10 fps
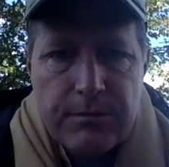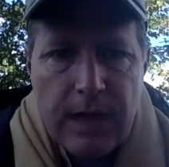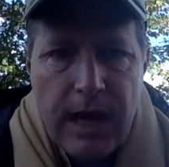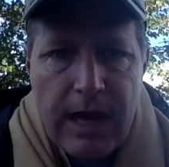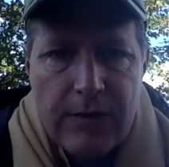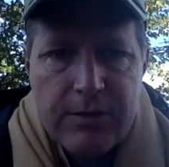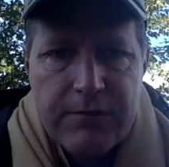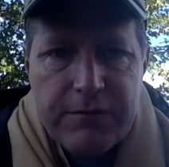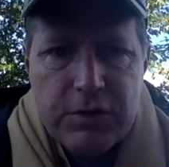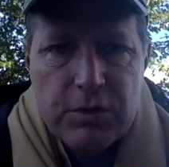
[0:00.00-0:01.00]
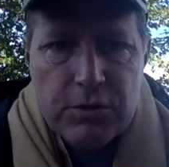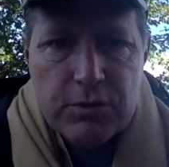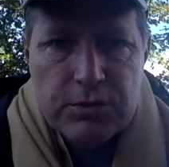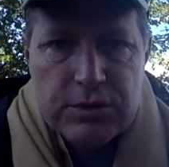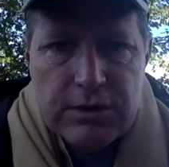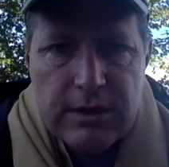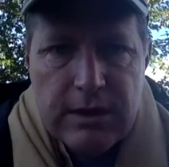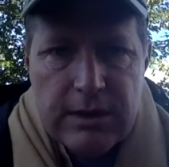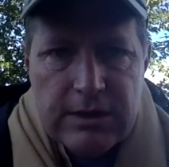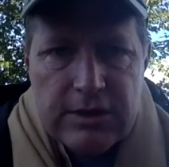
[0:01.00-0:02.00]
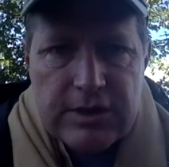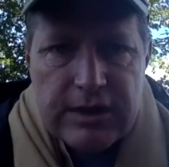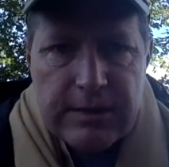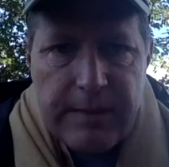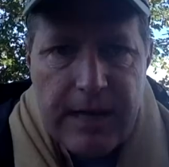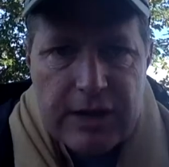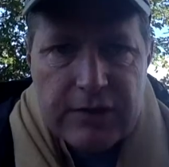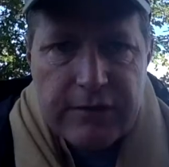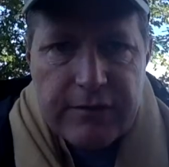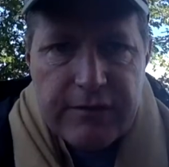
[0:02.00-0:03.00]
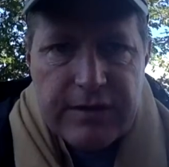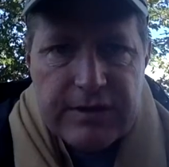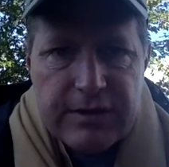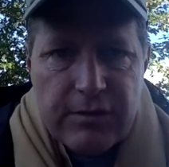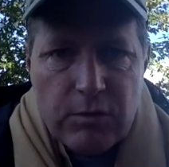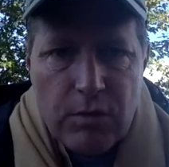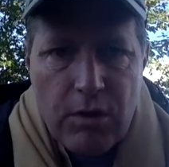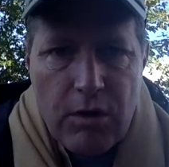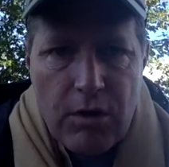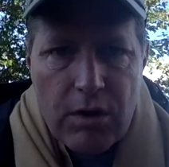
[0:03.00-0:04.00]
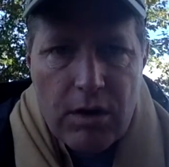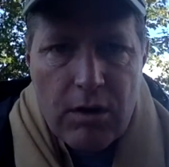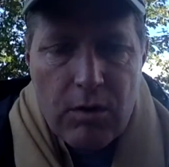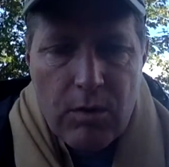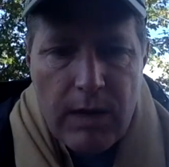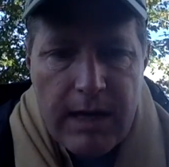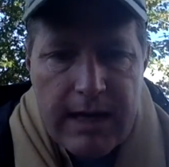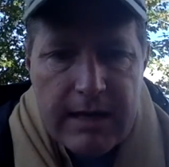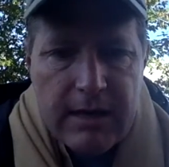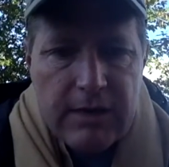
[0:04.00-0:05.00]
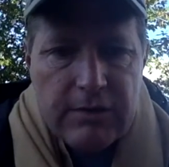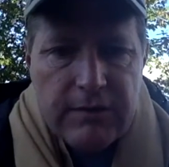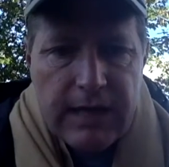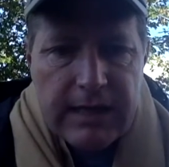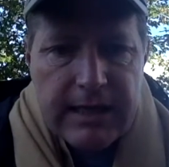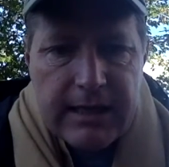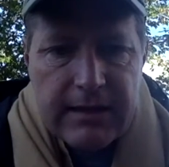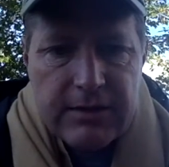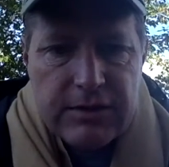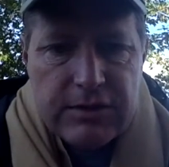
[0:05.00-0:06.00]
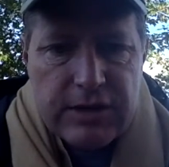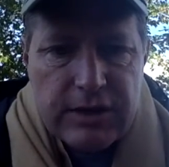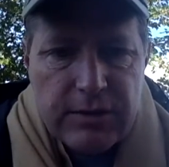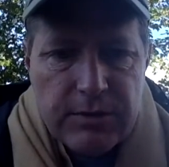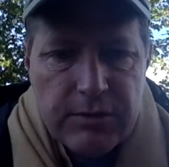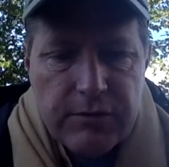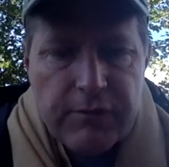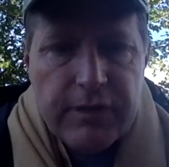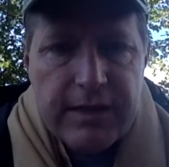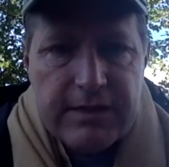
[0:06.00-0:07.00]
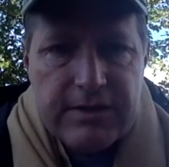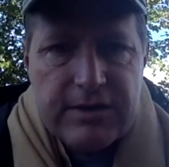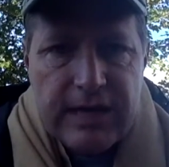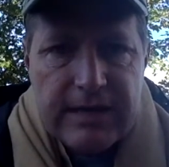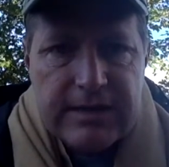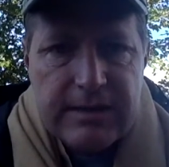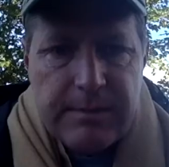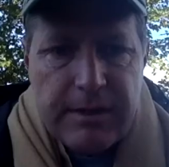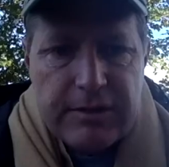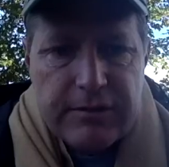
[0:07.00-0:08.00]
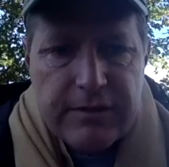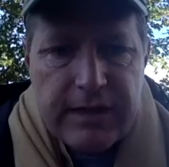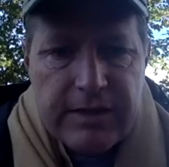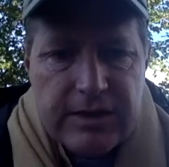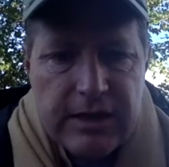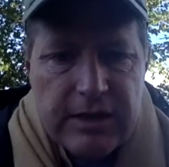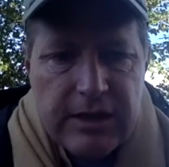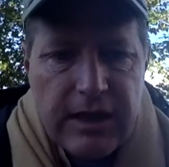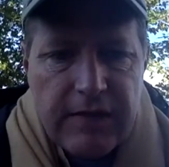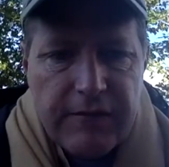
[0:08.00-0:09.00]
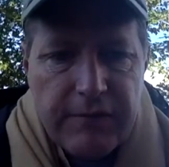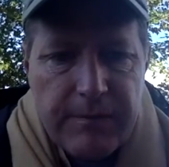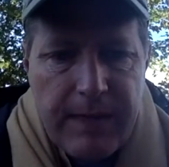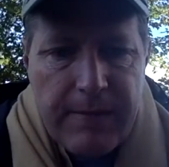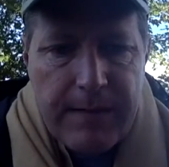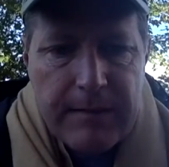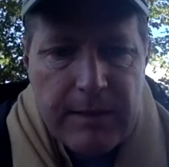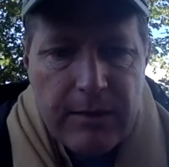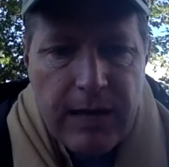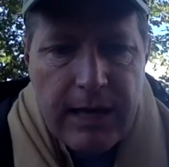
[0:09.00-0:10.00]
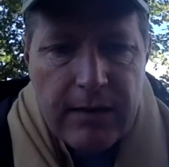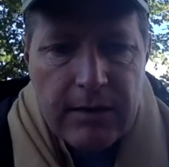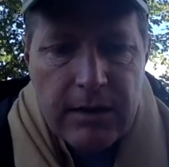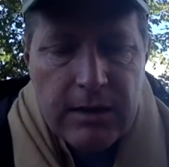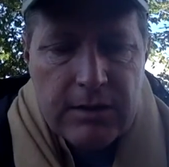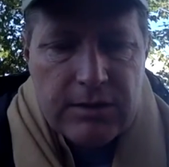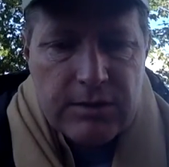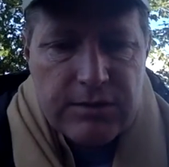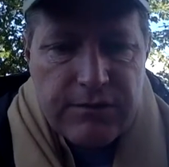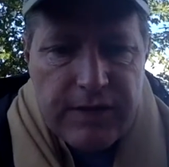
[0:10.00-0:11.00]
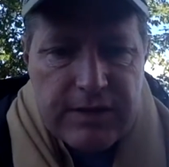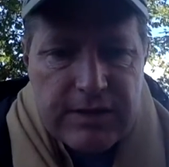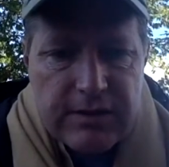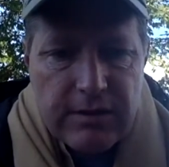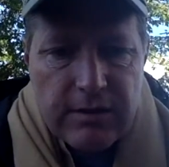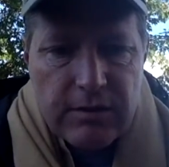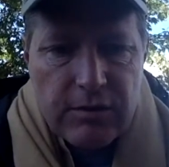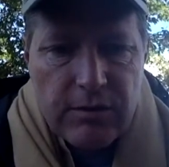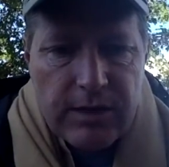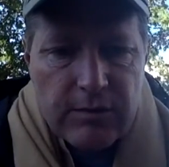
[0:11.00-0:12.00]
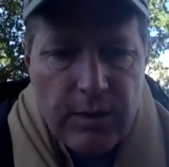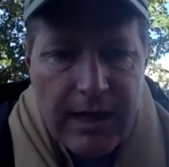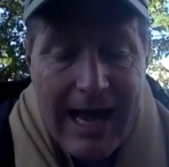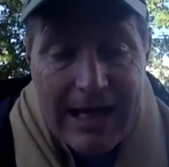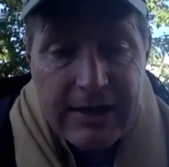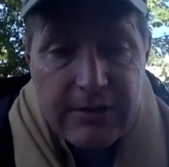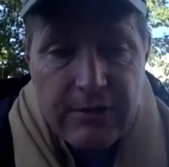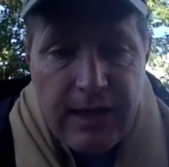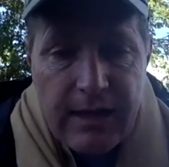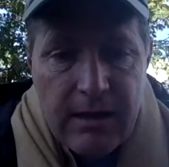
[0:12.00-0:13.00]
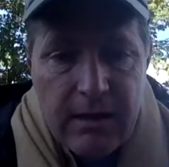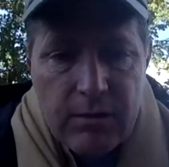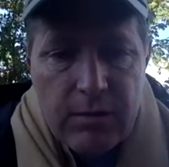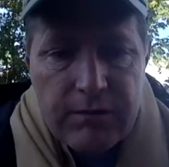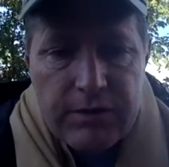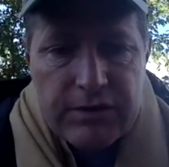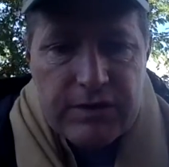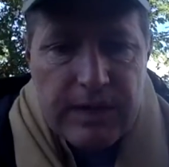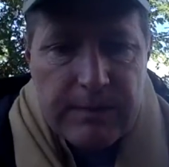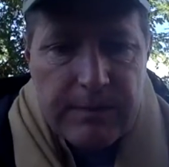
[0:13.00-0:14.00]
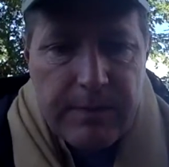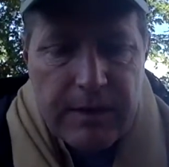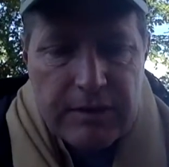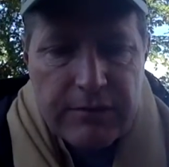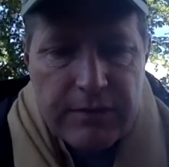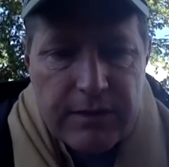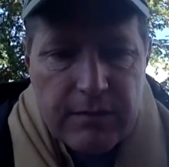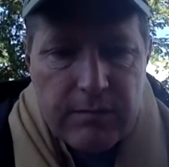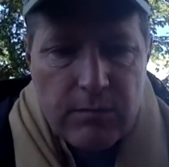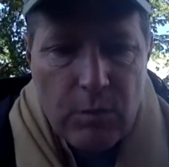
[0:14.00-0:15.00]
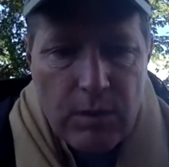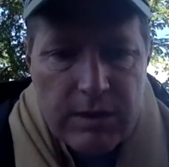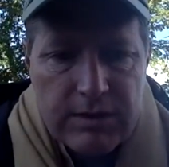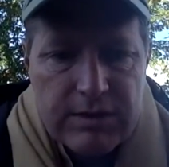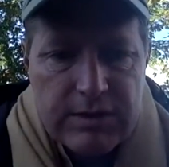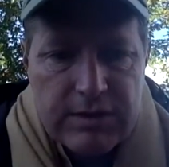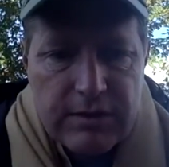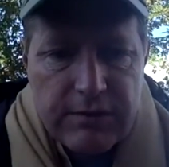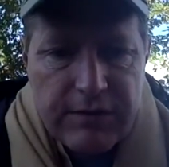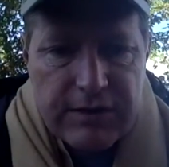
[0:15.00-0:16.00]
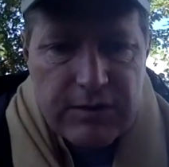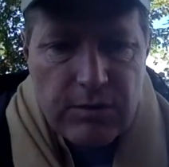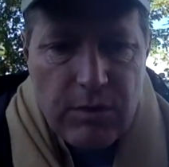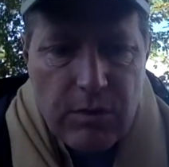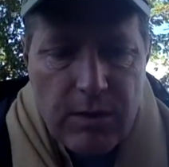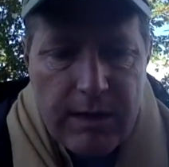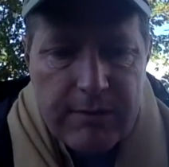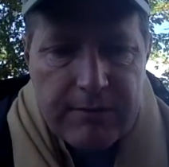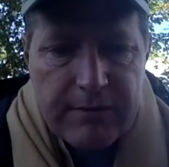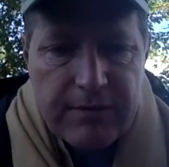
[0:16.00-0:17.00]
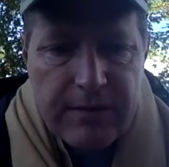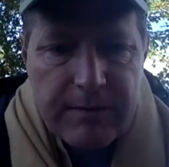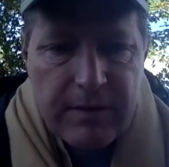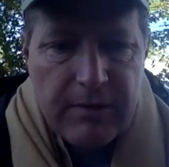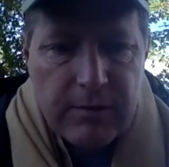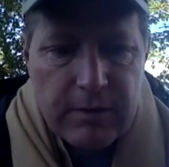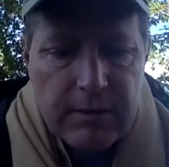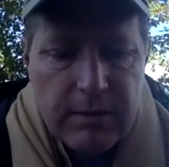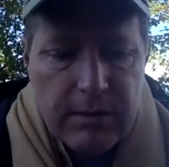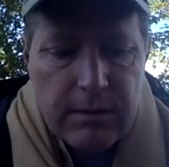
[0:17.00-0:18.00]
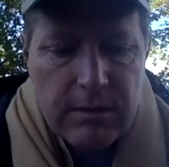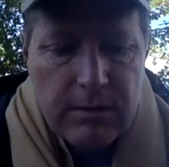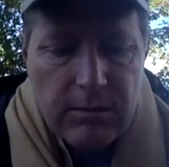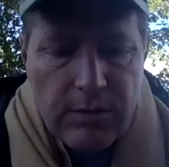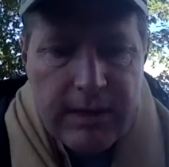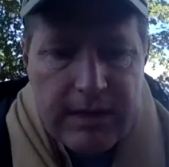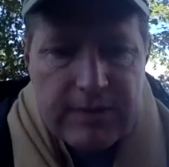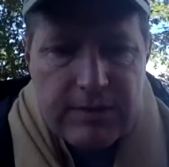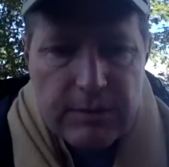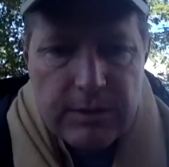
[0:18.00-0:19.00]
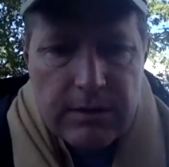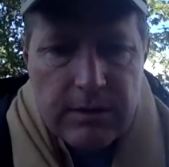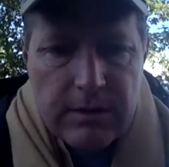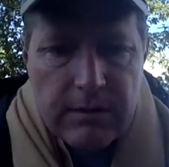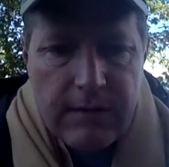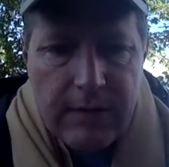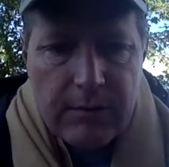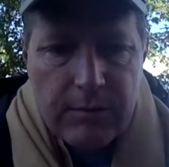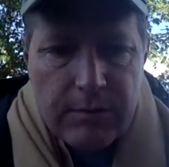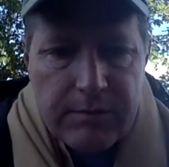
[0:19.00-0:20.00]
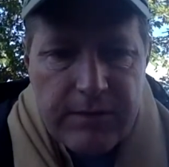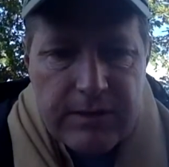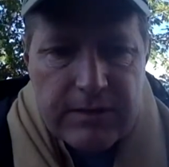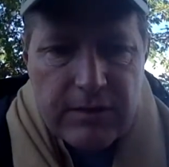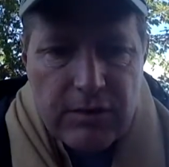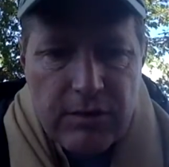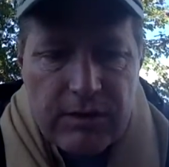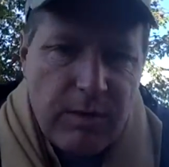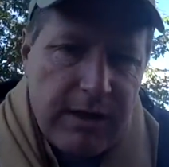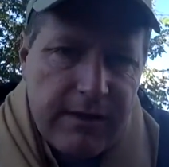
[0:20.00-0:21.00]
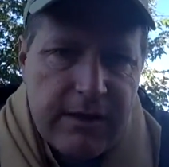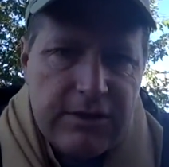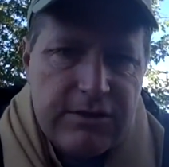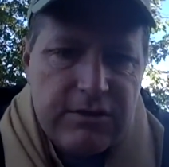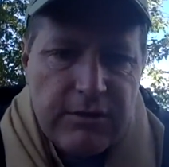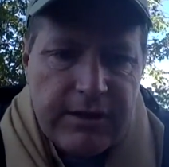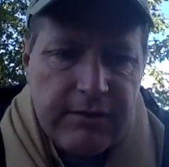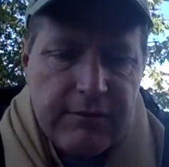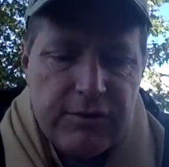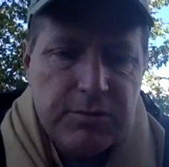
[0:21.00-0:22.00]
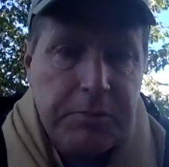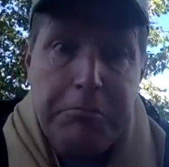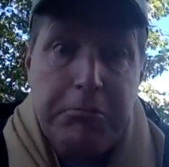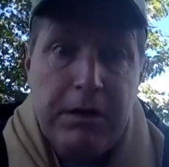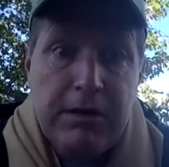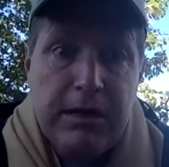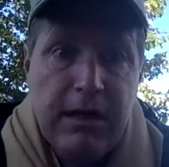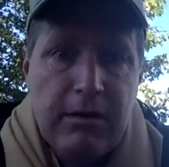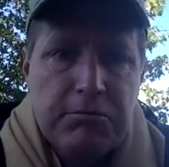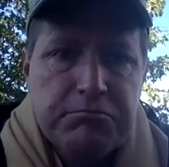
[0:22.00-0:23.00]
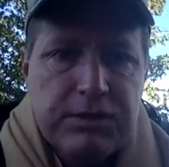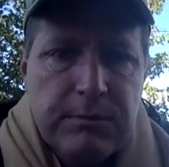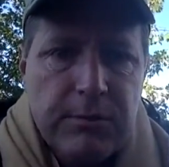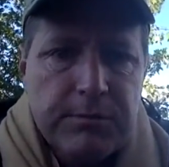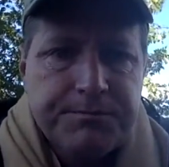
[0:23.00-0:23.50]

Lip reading: I refuse to see an apostrophe facing the wrong way. You've got to get it just like you would do for its, IT apostrophe S. You got to flip that baby around so it's facing the correct way. How do you do that? Well, if you just type an apostrophe once, it's going to face the wrong way. But if you type another one right next to it, that one will be facing the correct way, and then you just delete the first one. There you go. Simple.